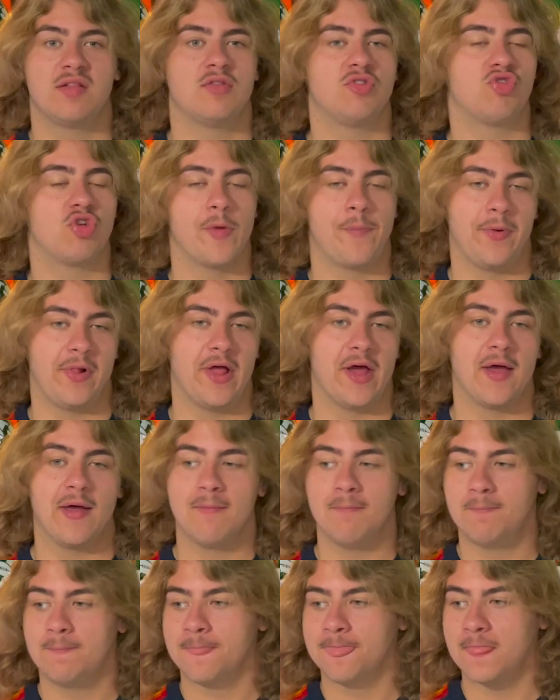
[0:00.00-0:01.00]
Triple A,
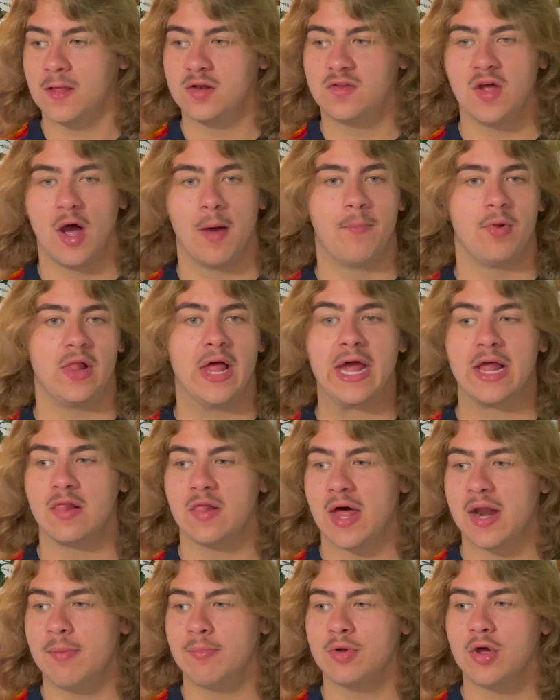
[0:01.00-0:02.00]
double A.
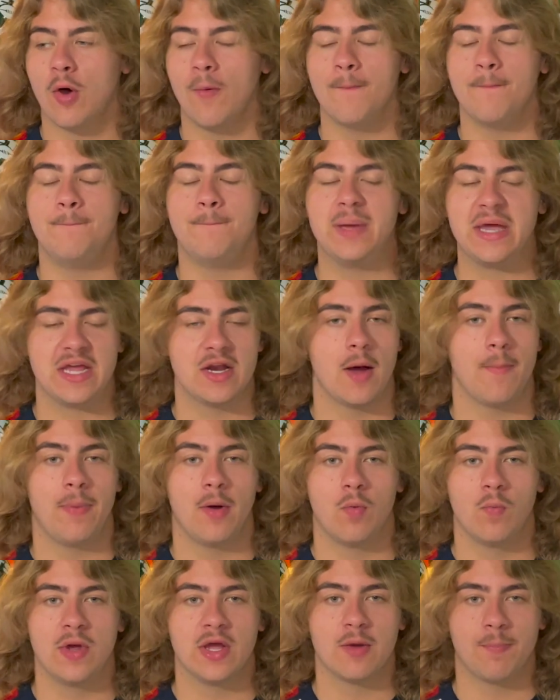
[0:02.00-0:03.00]
Let him go beat up
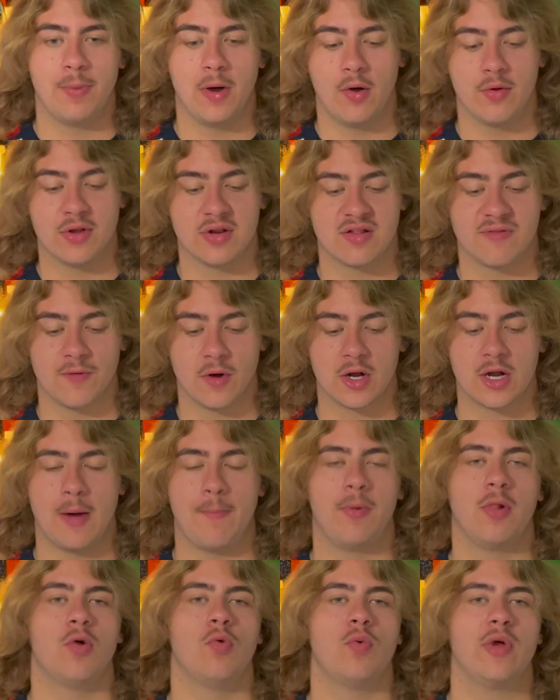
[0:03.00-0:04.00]
on weak opponents for a
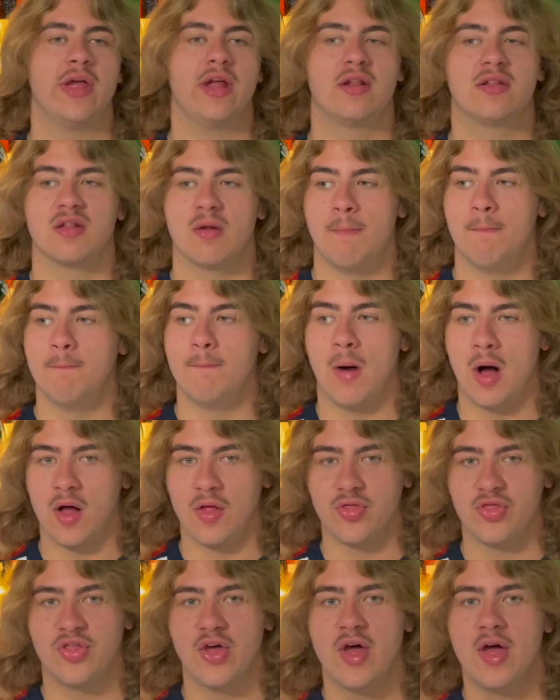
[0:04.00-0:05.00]
couple of weeks, a
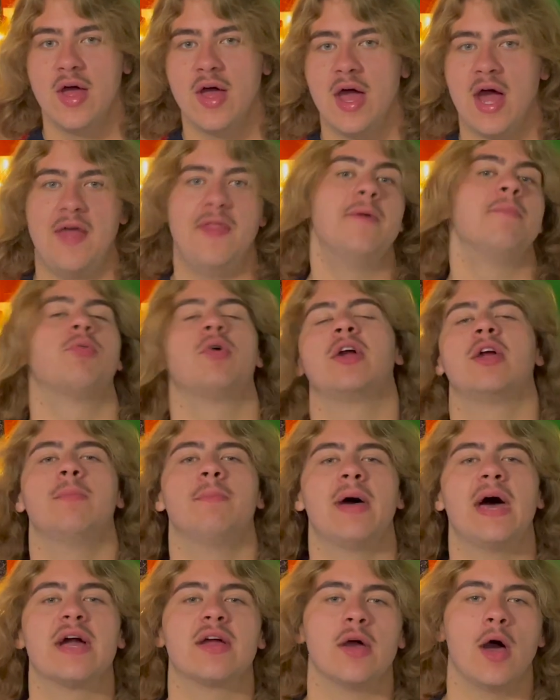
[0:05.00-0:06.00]
month, and then bring him
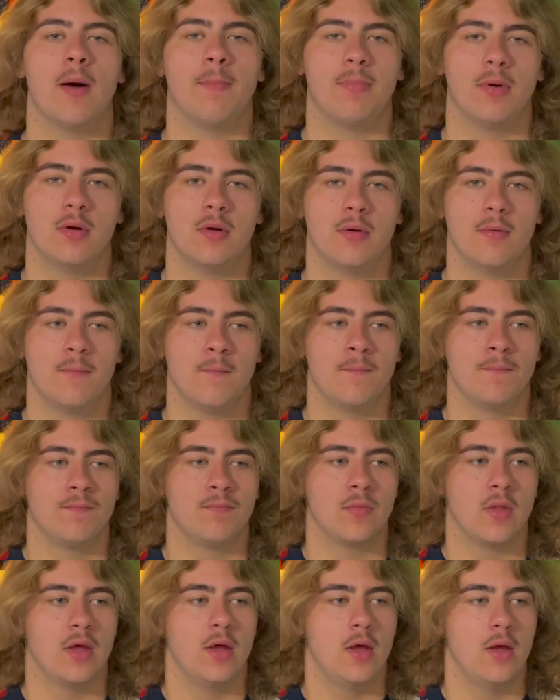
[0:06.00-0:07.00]
back up.
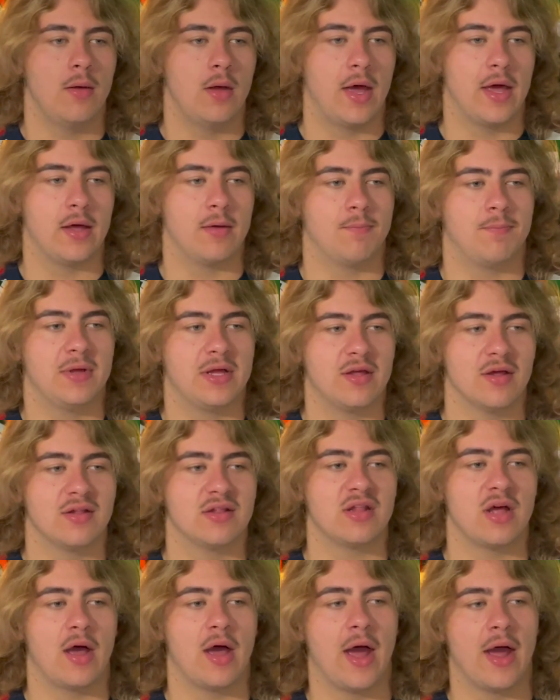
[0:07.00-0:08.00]
Uh,
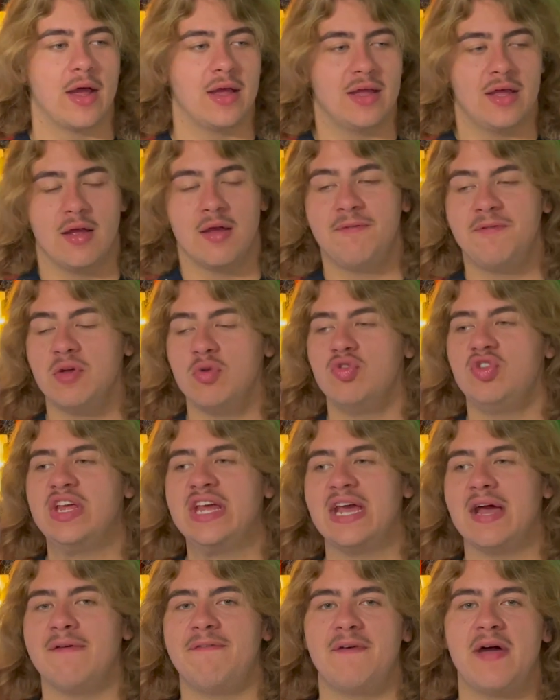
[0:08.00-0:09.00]
because uh, if you
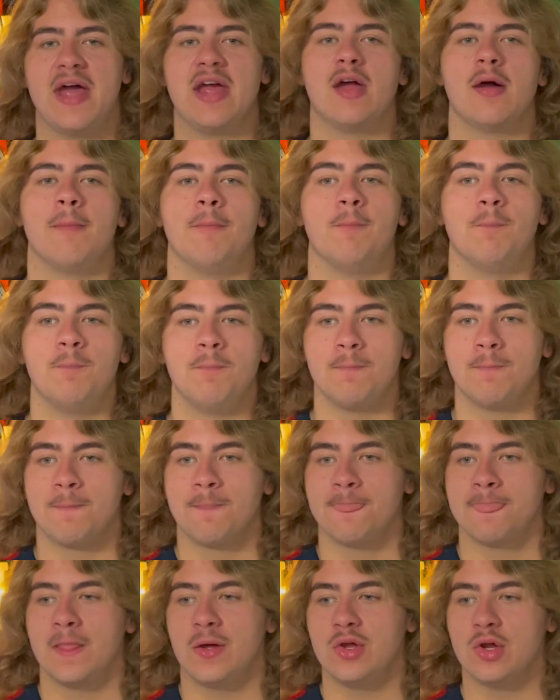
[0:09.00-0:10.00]
DFA him,
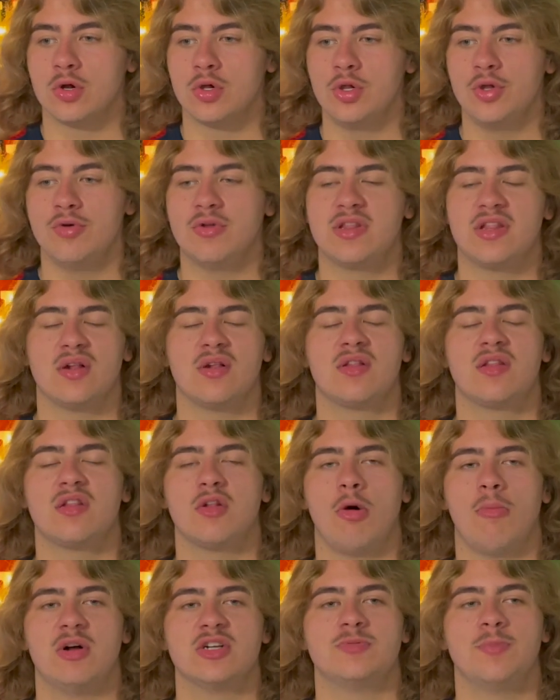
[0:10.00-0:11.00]
you're losing
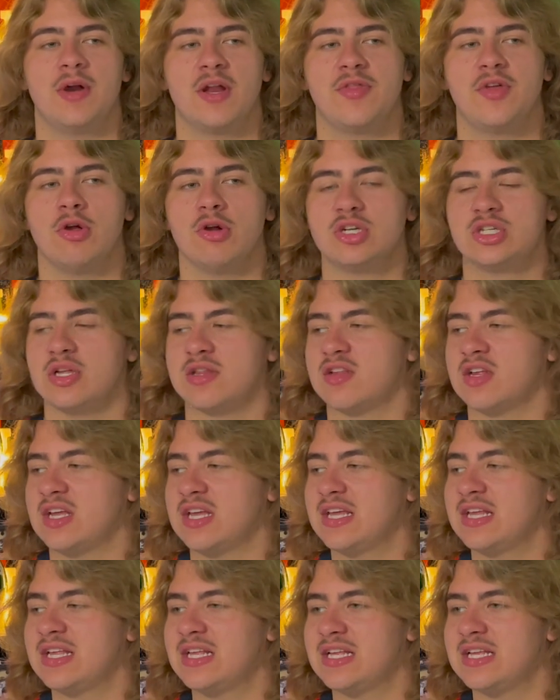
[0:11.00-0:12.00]
so much money that you're just
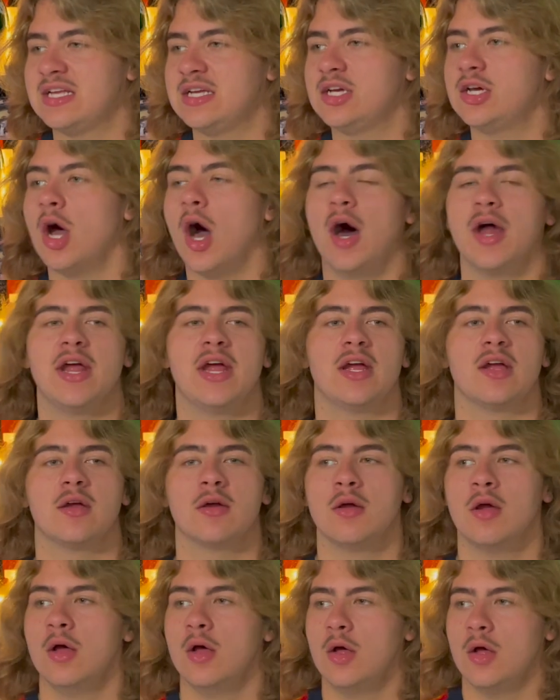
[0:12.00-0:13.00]

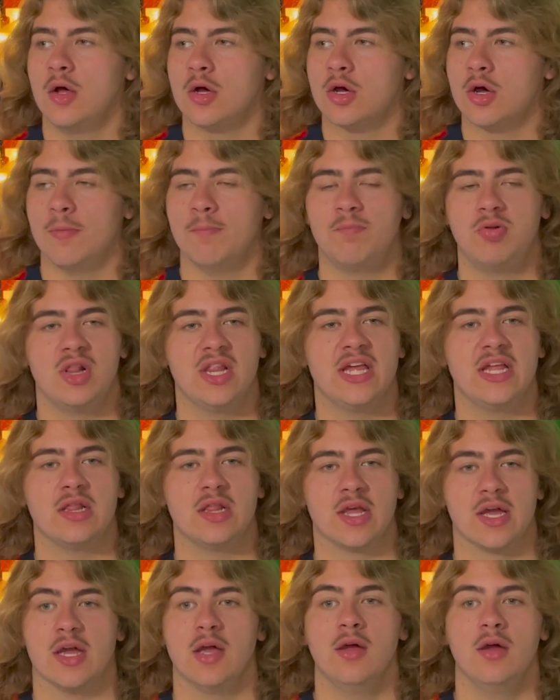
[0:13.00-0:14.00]
cutting
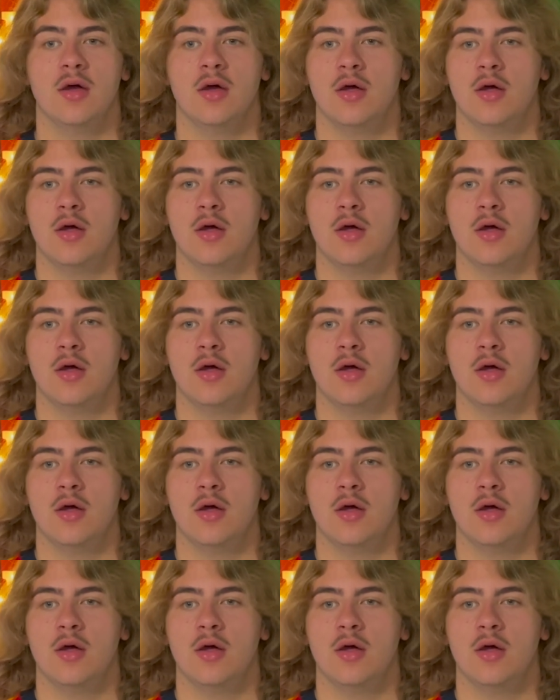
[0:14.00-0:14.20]
completely